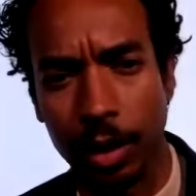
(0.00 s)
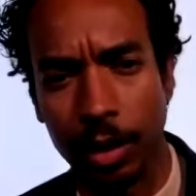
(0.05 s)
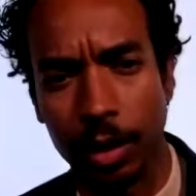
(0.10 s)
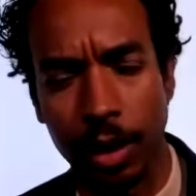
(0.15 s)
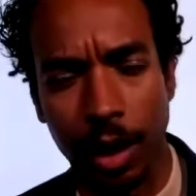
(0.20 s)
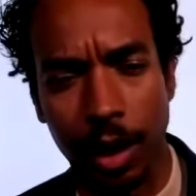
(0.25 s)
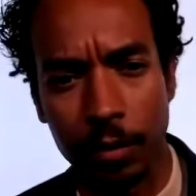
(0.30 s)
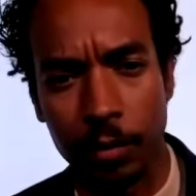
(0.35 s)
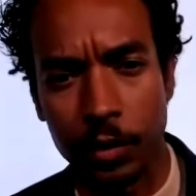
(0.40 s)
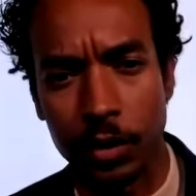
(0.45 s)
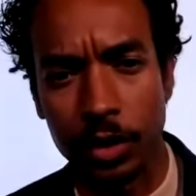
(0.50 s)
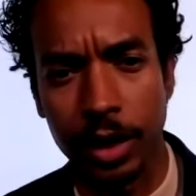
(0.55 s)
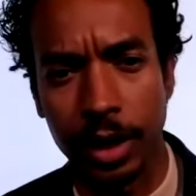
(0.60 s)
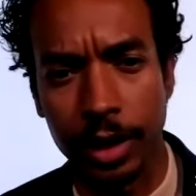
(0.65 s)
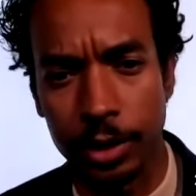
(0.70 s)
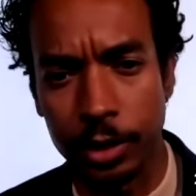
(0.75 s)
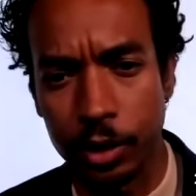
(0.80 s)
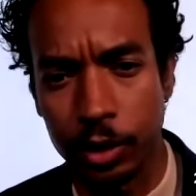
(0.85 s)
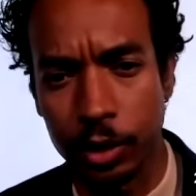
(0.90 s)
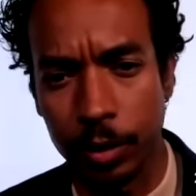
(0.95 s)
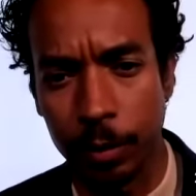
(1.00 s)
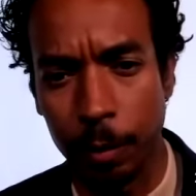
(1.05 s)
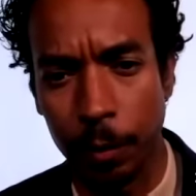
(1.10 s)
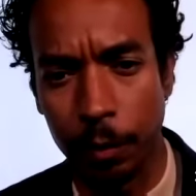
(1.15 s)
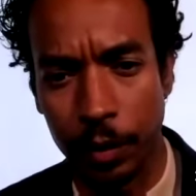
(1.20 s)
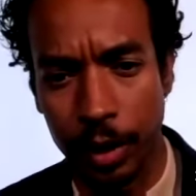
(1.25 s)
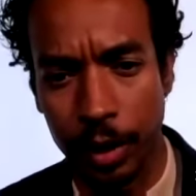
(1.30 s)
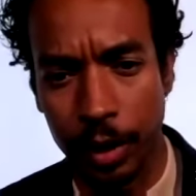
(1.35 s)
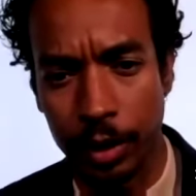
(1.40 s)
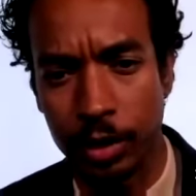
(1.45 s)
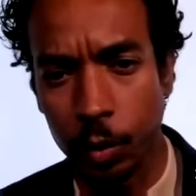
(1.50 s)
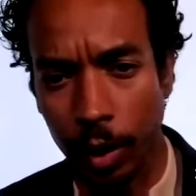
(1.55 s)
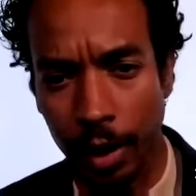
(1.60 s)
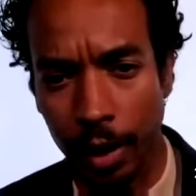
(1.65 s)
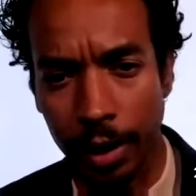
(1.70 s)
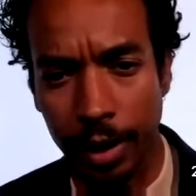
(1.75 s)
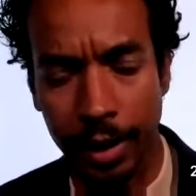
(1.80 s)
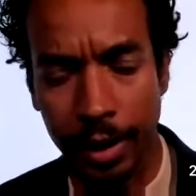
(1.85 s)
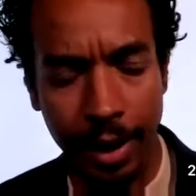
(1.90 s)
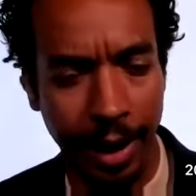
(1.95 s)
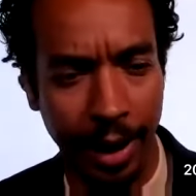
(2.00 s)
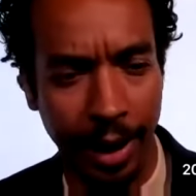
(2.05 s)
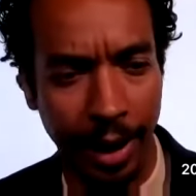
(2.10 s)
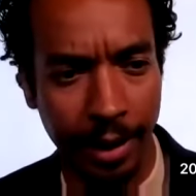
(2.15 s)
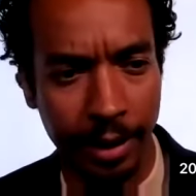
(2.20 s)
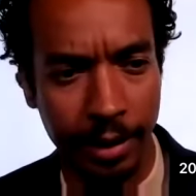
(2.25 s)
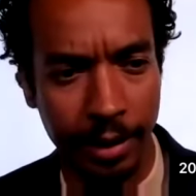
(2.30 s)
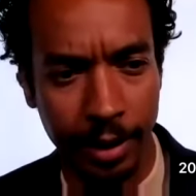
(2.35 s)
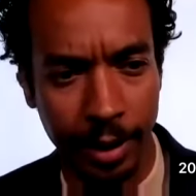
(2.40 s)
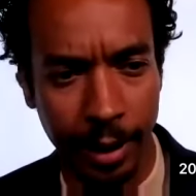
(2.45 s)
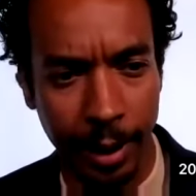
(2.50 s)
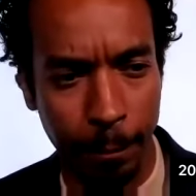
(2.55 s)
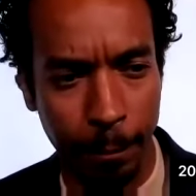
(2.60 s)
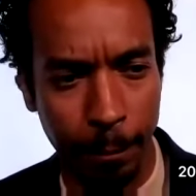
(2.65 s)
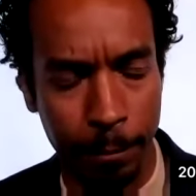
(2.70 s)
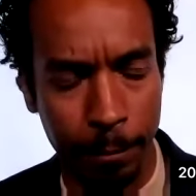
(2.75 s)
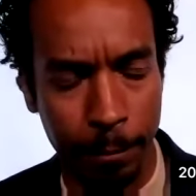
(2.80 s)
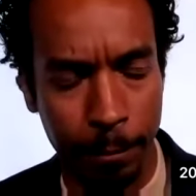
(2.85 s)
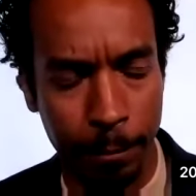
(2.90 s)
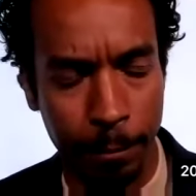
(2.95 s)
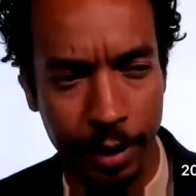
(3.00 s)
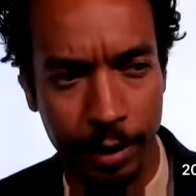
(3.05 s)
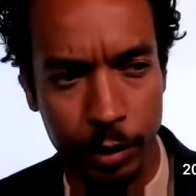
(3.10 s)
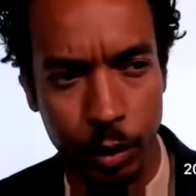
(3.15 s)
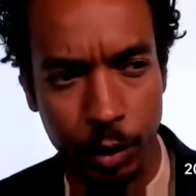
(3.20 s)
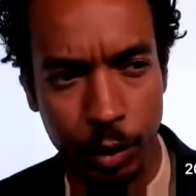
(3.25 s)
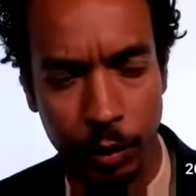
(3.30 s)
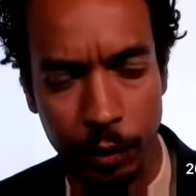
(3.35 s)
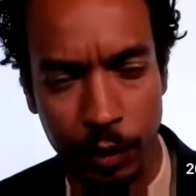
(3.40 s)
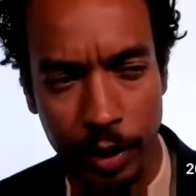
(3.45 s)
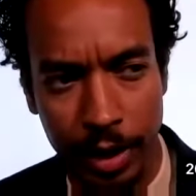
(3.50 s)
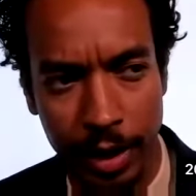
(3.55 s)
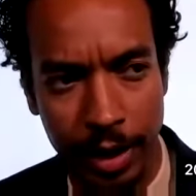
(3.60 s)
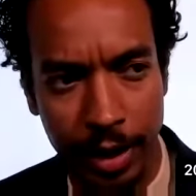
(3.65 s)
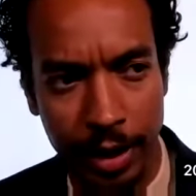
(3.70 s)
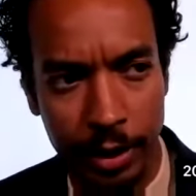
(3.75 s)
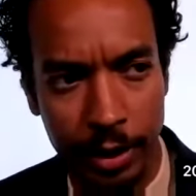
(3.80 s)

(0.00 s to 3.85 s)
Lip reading: our conversation this way, and then sort of